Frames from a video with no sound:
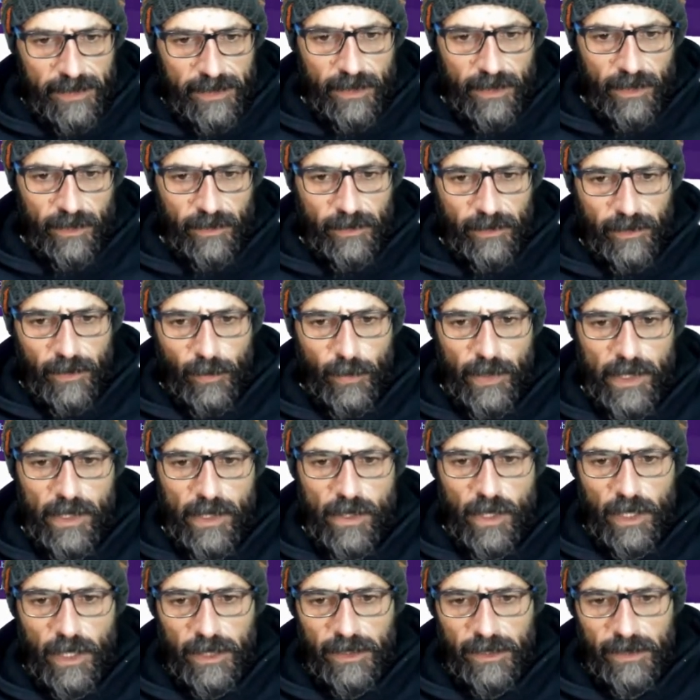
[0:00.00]
So we
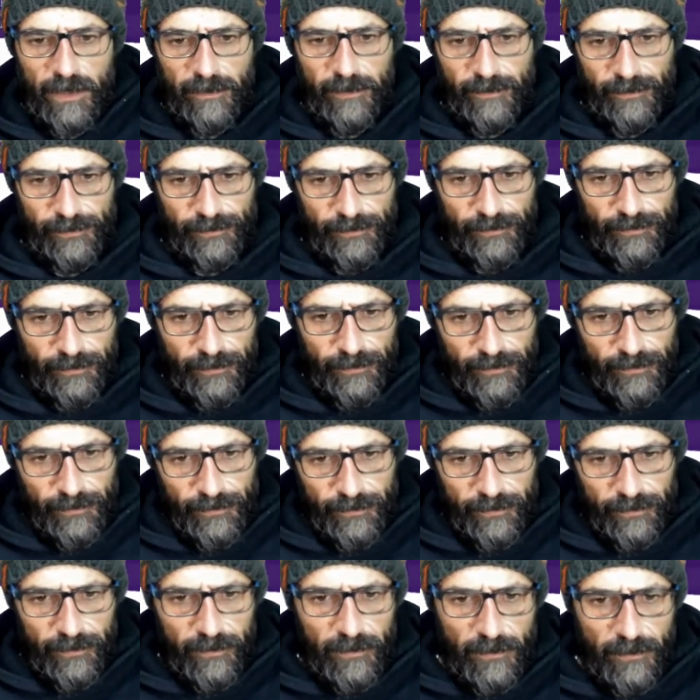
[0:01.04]
got,
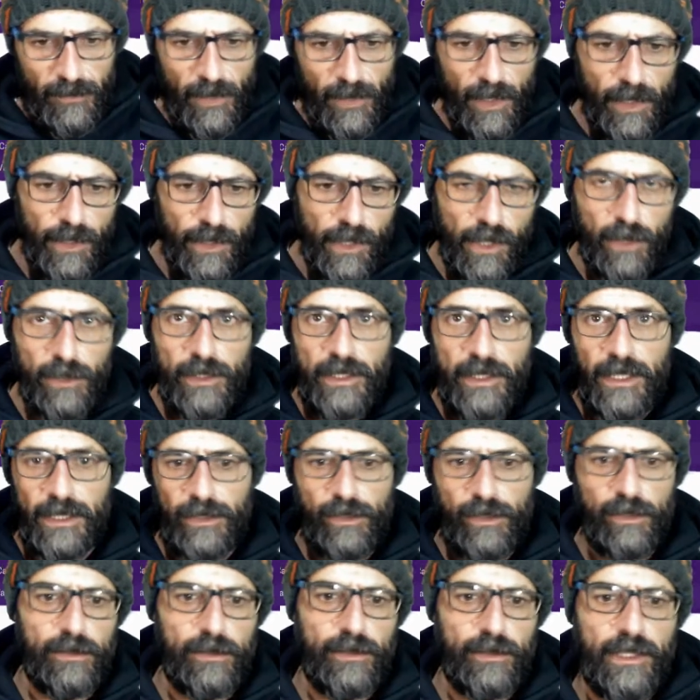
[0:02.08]
you know that I
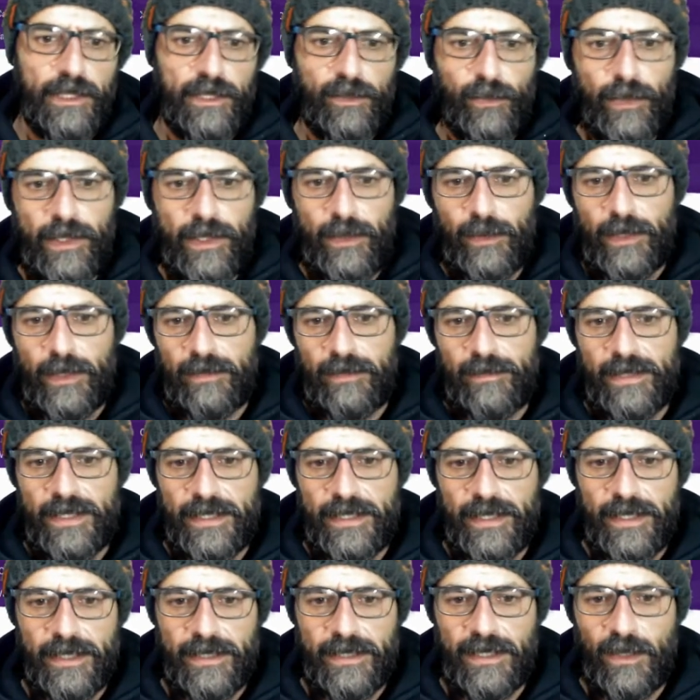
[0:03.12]
told you that we were
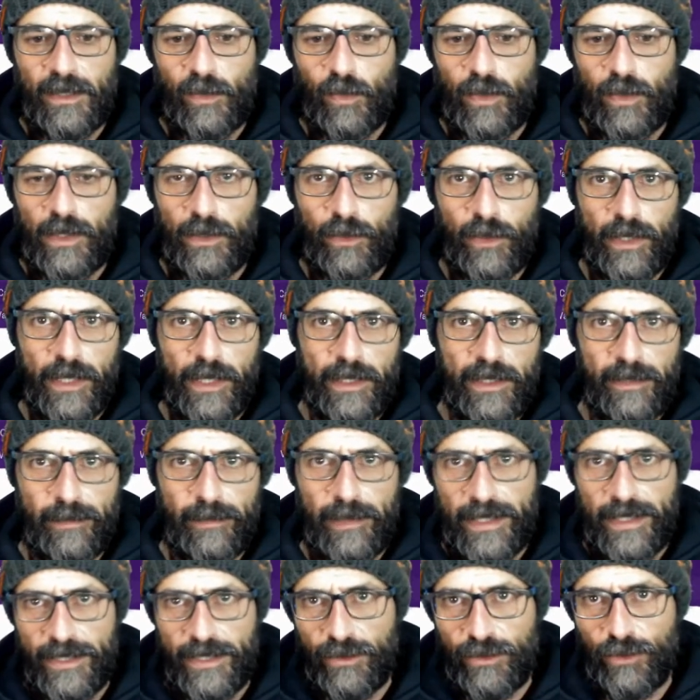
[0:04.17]
missing someone who can
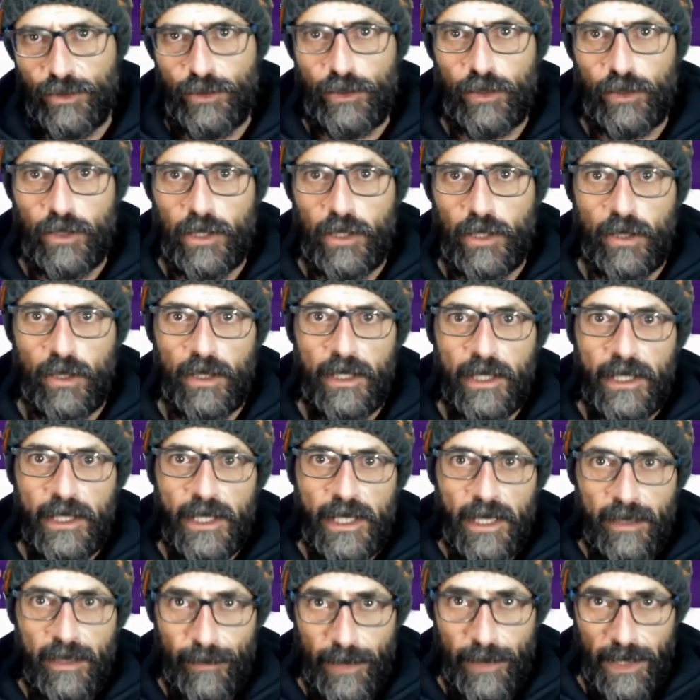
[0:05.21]
replace Trujillo
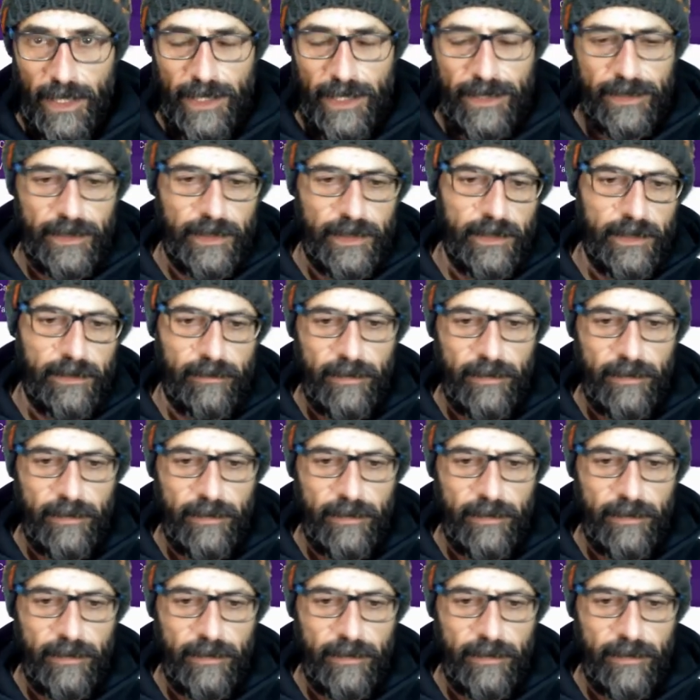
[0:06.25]
behind the